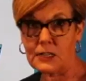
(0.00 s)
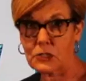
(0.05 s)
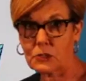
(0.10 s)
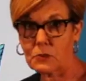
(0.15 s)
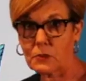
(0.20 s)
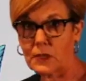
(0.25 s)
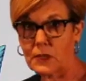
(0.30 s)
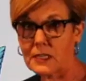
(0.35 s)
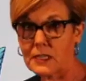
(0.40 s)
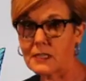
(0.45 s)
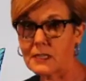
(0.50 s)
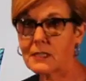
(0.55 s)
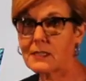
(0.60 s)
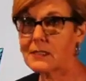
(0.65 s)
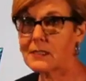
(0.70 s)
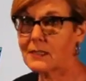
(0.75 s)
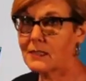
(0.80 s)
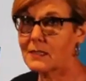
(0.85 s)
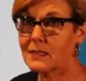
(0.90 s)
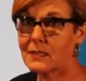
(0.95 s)
to reason
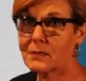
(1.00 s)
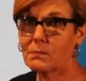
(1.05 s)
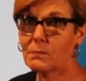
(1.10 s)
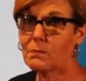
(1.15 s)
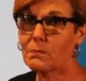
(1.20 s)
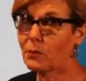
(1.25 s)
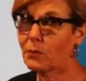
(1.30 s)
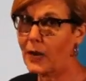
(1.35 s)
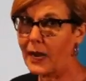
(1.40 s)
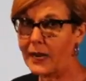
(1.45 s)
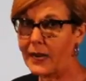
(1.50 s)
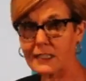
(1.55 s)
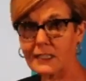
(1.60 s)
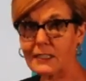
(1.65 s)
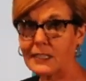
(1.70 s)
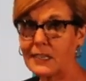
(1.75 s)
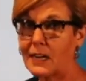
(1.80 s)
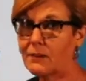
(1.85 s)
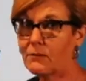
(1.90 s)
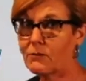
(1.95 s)
since
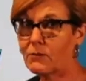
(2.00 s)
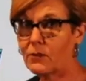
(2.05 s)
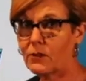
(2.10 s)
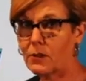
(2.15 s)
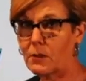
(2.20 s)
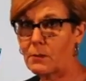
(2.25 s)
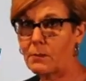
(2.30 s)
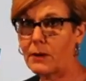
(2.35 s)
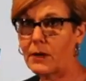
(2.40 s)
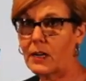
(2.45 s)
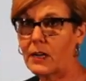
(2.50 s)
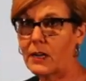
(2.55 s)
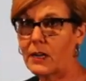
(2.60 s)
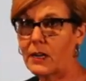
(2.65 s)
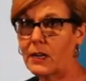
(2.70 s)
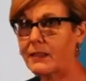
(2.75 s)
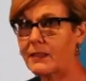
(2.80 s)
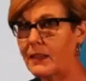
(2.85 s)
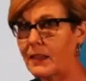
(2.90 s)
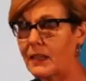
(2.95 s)
practically every
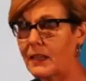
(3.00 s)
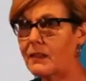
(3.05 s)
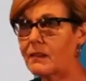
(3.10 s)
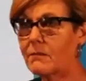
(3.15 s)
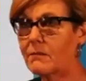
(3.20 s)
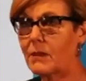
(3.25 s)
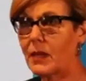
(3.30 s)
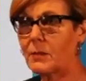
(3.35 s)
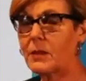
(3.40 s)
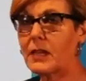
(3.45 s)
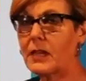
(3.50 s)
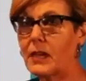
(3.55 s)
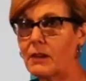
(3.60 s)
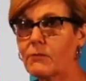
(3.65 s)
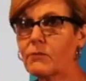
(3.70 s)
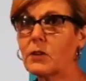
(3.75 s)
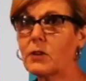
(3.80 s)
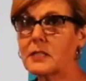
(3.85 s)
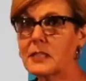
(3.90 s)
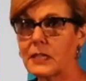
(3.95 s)
body, I think maybe
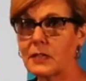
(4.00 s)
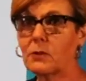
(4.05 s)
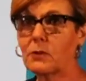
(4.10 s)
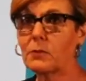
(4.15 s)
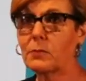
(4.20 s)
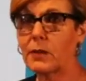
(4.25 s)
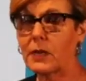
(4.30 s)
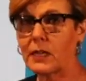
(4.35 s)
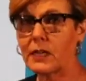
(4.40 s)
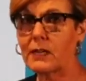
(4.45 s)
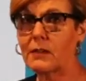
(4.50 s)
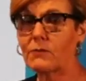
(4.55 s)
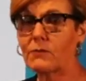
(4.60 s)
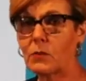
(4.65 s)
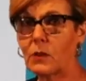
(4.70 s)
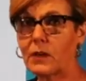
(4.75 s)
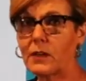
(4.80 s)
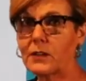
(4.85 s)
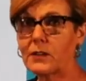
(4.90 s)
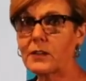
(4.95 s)
every single body of
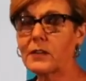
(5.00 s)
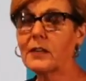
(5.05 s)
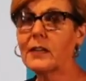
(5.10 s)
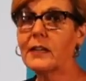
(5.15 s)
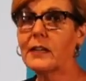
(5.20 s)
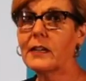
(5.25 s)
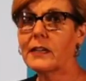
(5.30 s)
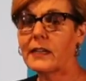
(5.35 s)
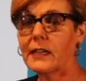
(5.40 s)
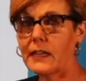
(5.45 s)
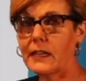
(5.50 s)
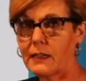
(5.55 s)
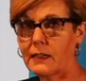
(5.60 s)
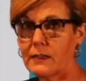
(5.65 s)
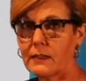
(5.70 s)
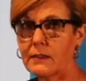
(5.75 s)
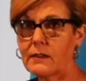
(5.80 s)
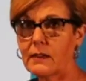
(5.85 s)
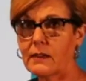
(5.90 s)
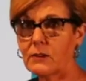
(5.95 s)
water
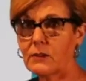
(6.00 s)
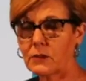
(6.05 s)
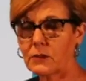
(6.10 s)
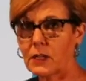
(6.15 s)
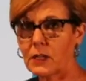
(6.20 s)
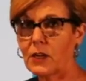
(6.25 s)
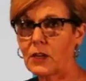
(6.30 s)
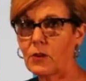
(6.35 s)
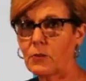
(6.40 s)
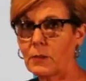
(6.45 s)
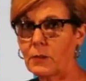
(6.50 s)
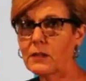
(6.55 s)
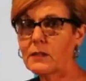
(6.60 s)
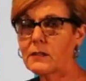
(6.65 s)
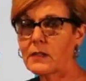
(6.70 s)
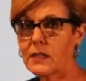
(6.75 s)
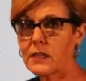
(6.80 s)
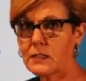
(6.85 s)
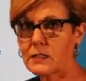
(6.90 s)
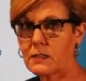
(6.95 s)
in
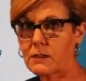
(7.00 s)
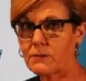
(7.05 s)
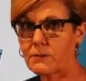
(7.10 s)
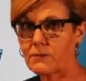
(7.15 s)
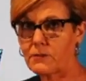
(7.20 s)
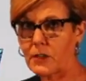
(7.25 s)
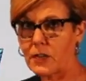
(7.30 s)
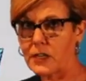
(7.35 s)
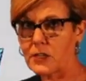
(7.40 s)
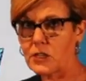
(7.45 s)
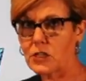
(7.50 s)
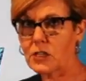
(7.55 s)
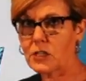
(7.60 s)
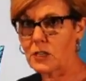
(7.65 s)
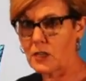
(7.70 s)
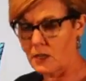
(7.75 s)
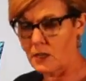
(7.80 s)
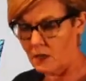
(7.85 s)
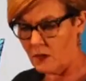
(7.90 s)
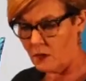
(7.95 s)
Oklahoma is a
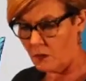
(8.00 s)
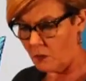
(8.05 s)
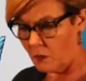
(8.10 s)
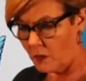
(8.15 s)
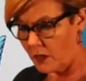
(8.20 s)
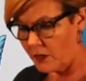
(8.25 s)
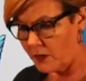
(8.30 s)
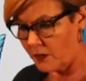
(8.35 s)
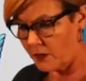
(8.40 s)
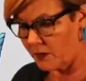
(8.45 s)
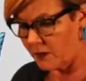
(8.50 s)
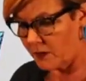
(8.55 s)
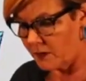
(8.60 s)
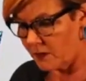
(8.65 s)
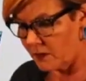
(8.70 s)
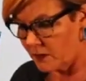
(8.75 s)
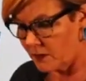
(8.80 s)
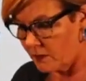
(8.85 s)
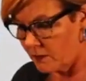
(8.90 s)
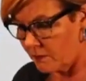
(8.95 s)

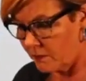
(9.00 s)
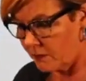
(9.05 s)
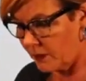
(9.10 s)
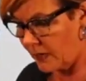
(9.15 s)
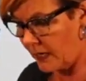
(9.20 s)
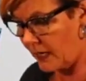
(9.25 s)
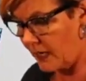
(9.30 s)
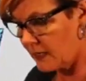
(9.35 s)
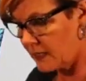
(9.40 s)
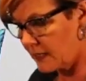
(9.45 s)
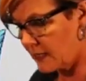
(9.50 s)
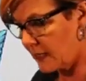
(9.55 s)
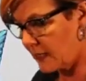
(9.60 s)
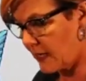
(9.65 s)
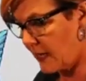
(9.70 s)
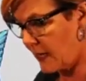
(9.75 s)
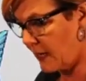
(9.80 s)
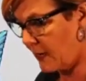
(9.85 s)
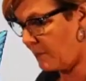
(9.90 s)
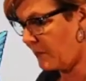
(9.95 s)
freshwater place.
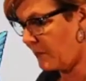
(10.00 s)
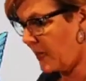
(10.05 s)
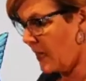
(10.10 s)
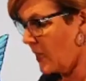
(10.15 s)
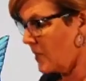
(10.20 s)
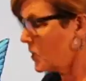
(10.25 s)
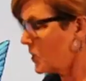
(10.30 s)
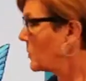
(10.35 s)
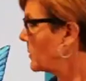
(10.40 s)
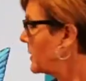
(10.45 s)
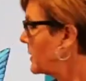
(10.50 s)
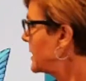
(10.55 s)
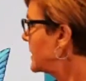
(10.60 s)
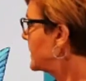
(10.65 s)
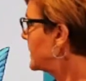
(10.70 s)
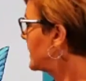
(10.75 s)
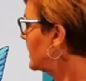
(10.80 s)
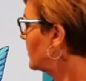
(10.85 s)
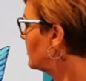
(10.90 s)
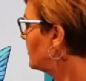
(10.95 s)
Um, so it's
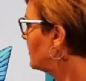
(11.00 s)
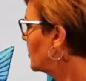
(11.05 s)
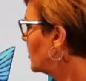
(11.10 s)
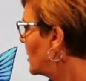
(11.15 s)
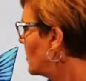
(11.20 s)
silvery